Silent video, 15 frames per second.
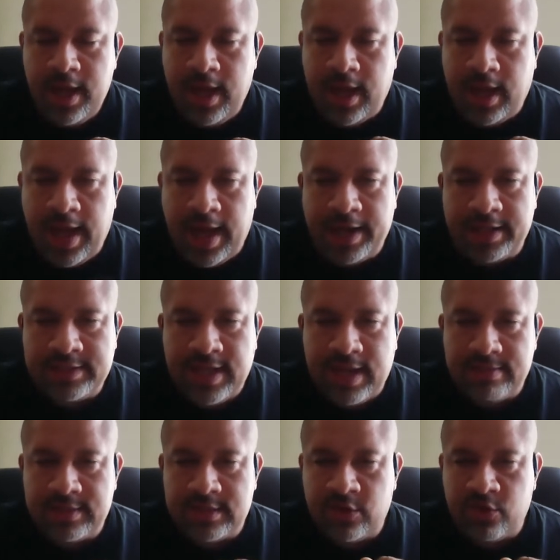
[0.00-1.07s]
a lot of
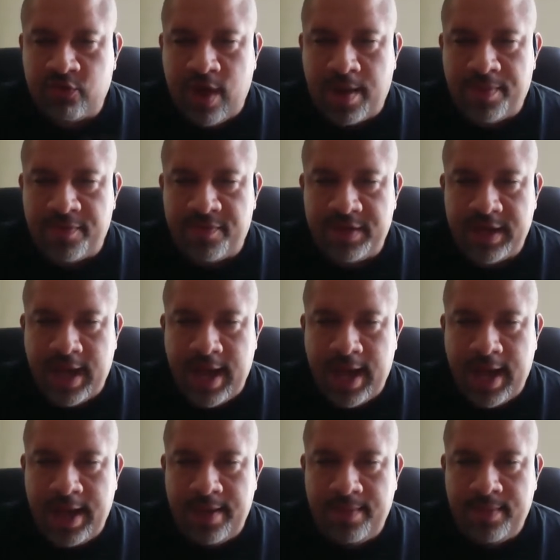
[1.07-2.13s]
times at the drop of a
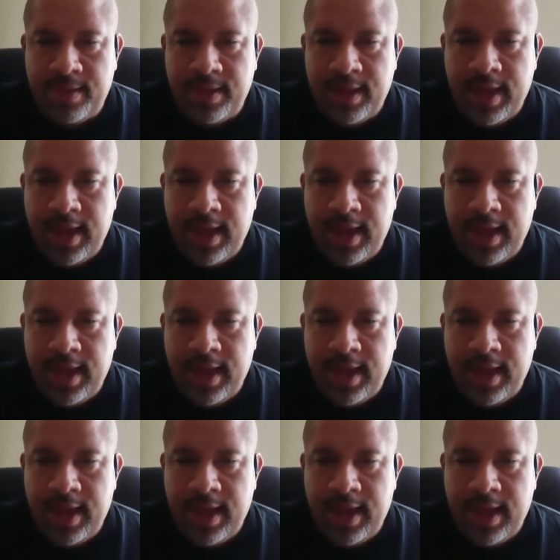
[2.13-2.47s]
dime,